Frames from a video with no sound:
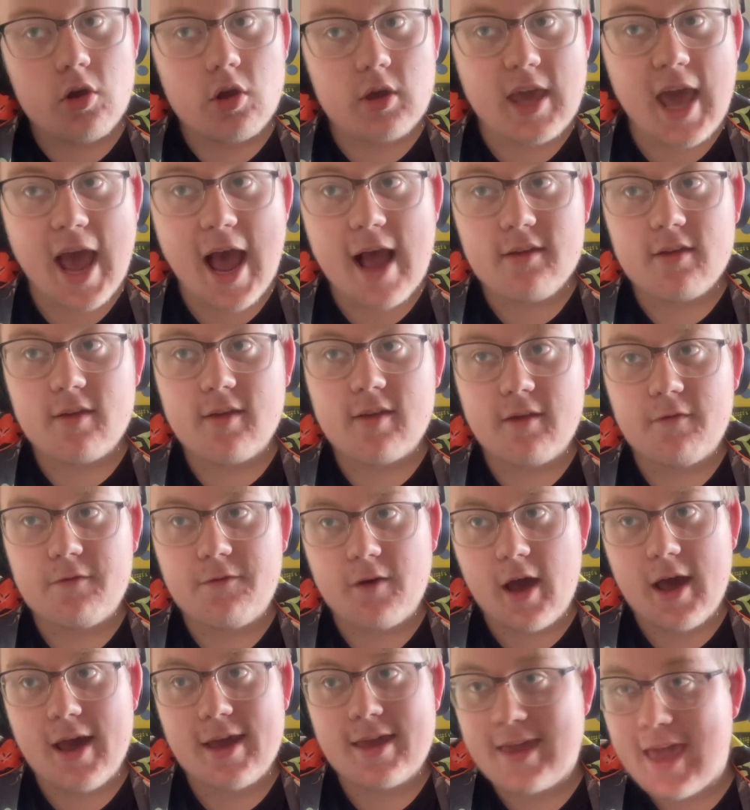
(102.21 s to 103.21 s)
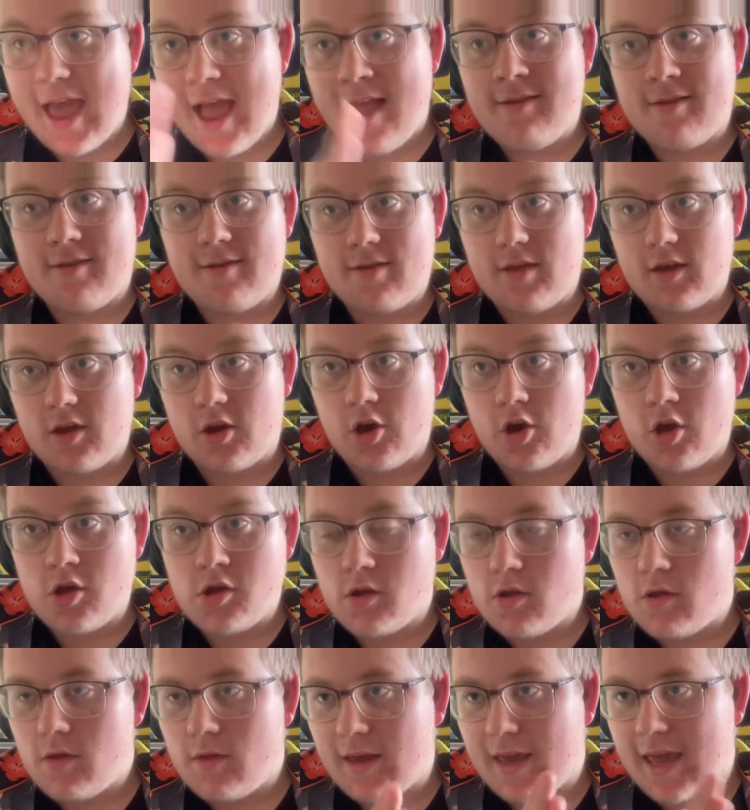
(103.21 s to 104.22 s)
characters that fight against the
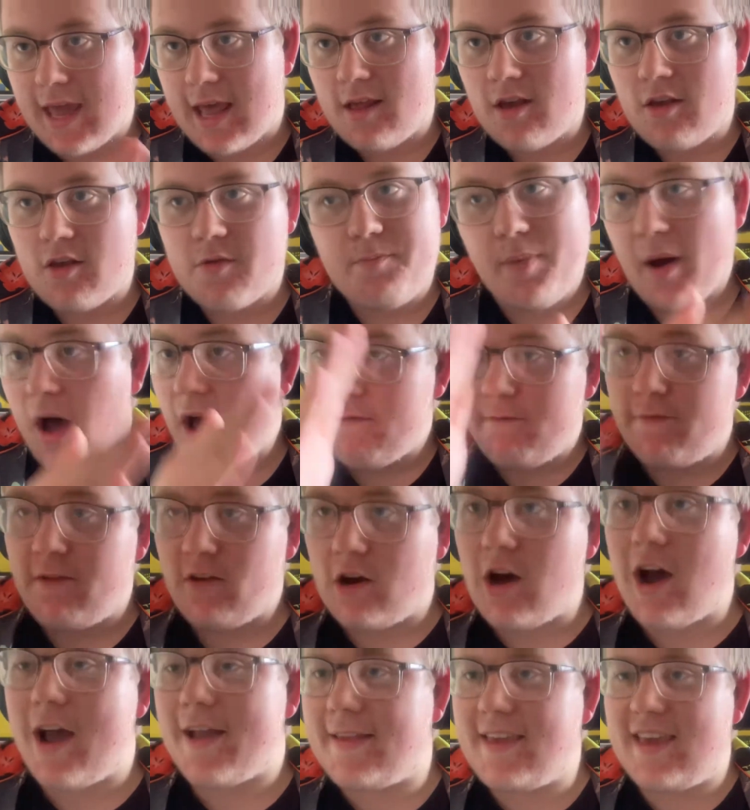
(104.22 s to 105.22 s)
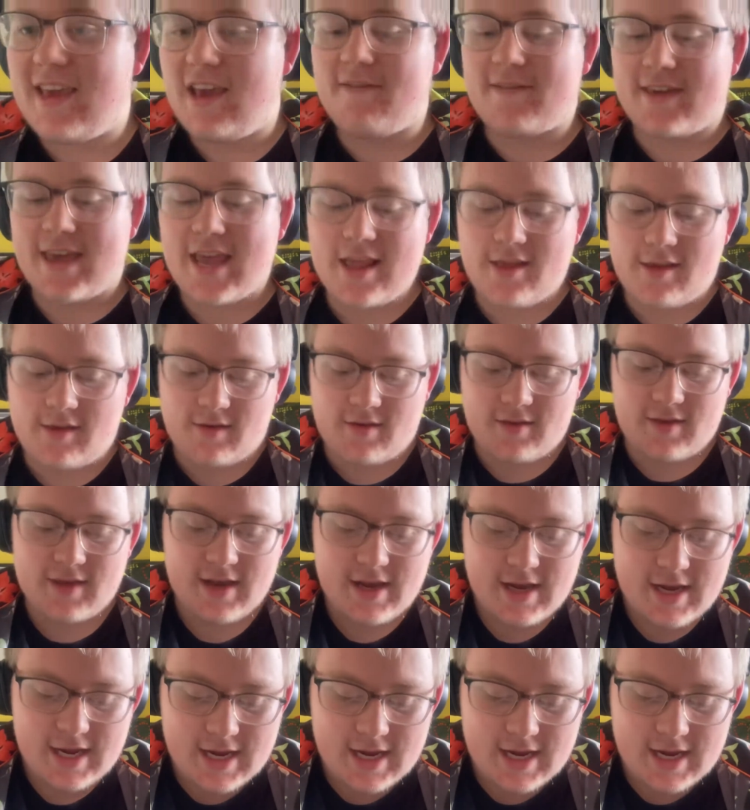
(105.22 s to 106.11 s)
killers, but a variety of killers.